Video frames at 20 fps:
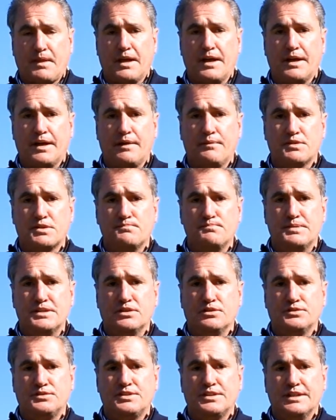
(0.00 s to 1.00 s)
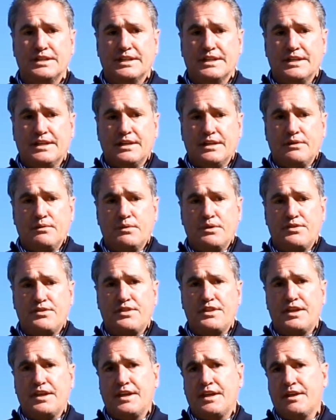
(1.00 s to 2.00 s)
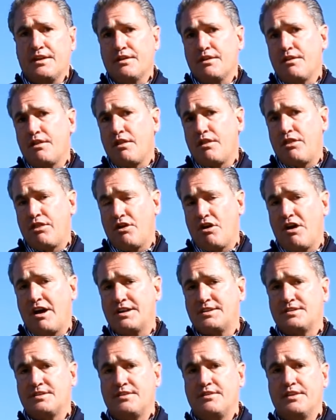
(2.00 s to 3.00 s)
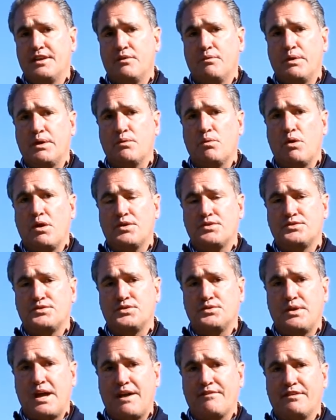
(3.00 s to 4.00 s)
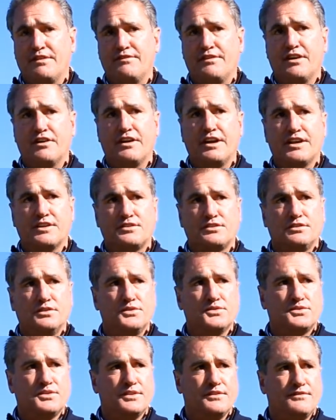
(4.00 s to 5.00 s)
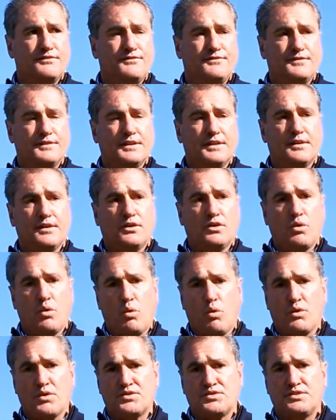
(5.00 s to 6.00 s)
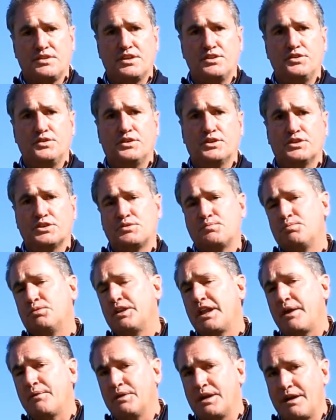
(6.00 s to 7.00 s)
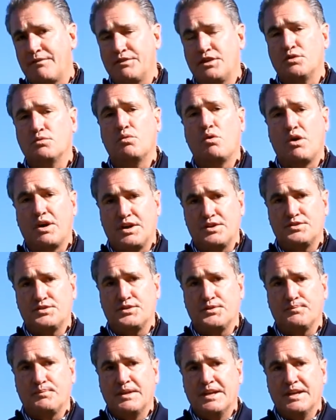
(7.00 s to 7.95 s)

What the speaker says: It was built with the thought that we want to have a very exclusive course that you could just play whenever you wanted to.